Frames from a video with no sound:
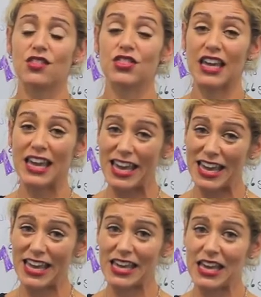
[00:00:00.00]
The
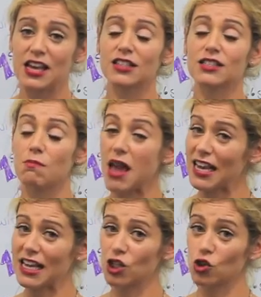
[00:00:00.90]
key to
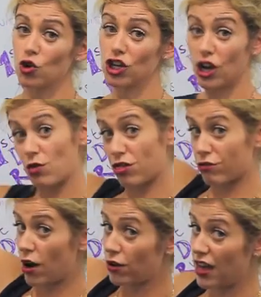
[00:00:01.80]
making sure you don't
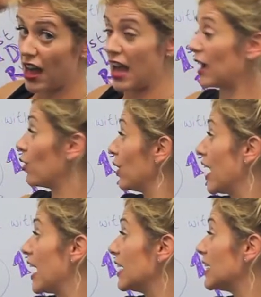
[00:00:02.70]
throw that hand
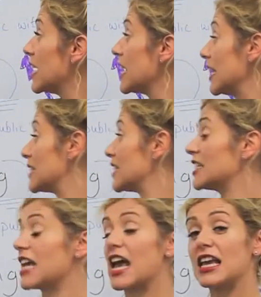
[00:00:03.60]
grenade is to
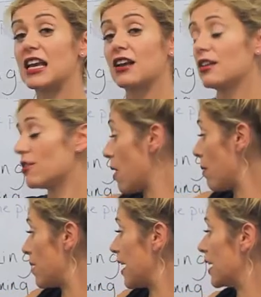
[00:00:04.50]
take the
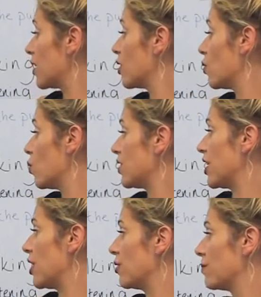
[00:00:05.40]
public with
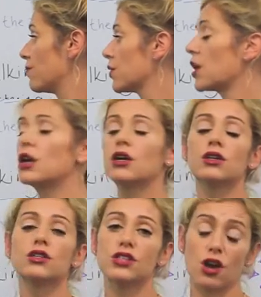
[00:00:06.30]
you.
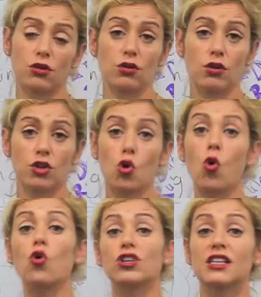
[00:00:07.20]
So, your
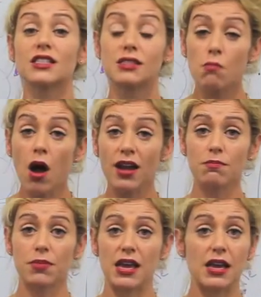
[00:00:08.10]
audience
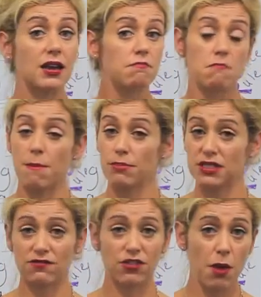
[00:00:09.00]
might be members
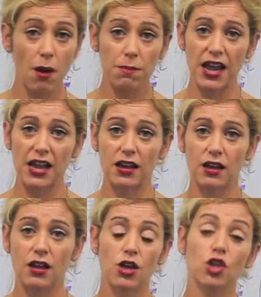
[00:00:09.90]
of the public.
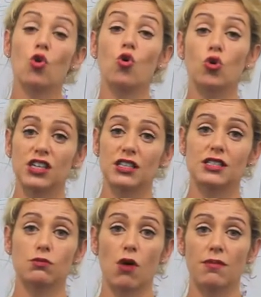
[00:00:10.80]
Your
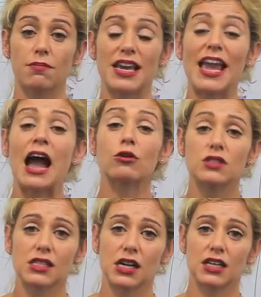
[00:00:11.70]
audience might be
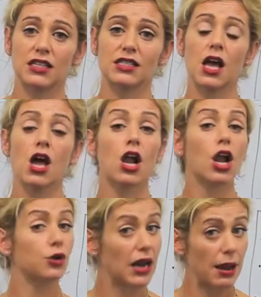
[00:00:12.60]
councillors,
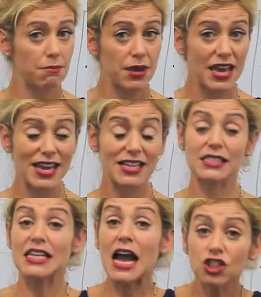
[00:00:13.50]
local MPs,
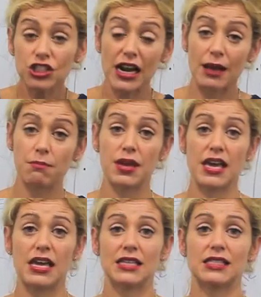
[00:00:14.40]
national
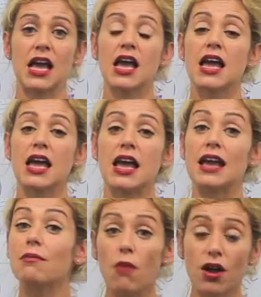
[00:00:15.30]
MPs.
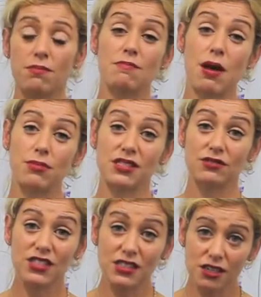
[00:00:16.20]
It might be members of
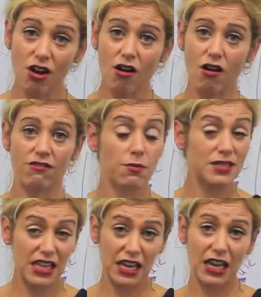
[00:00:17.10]
staff, a
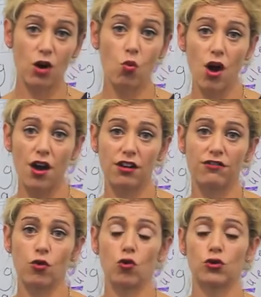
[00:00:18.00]
particular
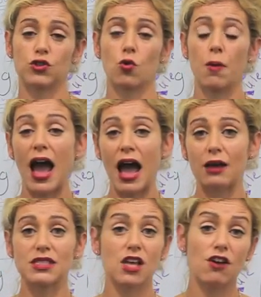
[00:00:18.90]
workforce, or
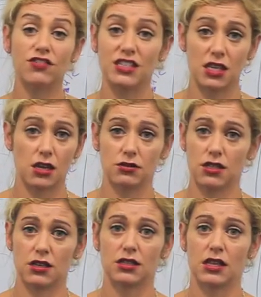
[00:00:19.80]
perhaps service
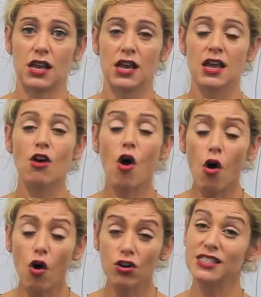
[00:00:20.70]
users.
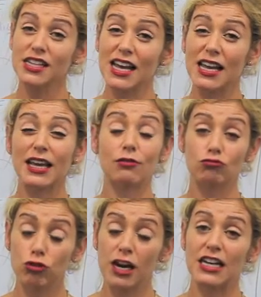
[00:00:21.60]
Honestly,
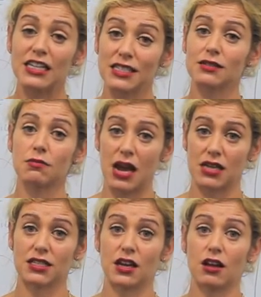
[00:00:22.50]
it really doesn't
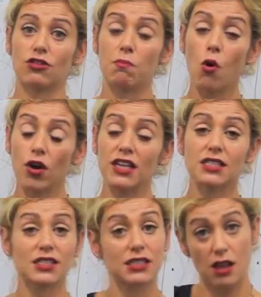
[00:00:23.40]
matter. The
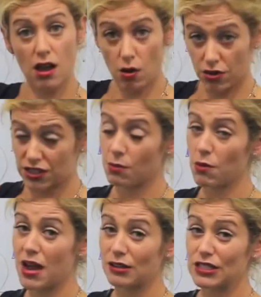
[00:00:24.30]
points that I'm
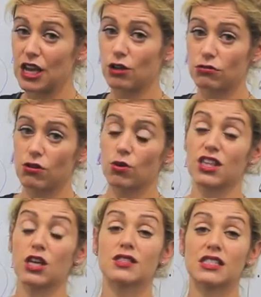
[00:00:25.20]
about to go through with
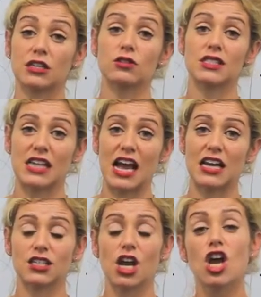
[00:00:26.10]
you still
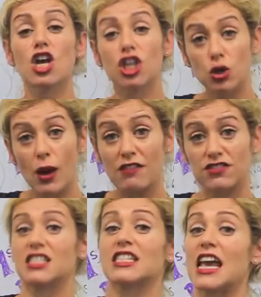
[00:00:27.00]
stand. You have
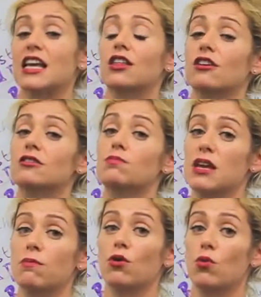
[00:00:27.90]
to take those
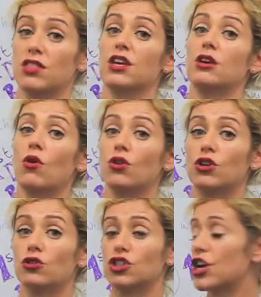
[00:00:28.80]
people with you on
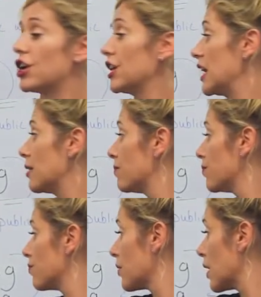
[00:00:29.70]
your journey.
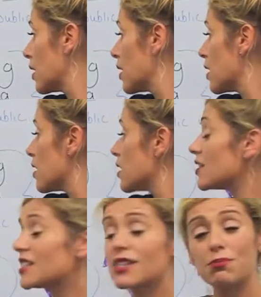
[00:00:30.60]

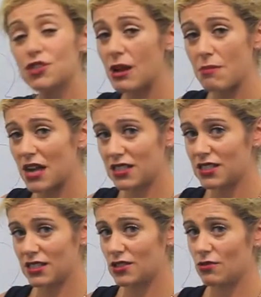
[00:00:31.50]
The subject matter
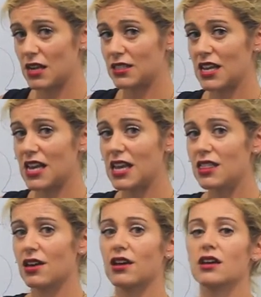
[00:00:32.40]
does not matter
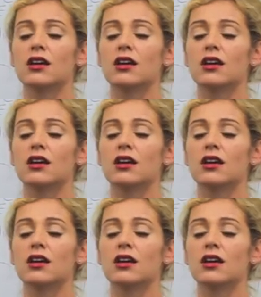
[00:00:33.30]
either.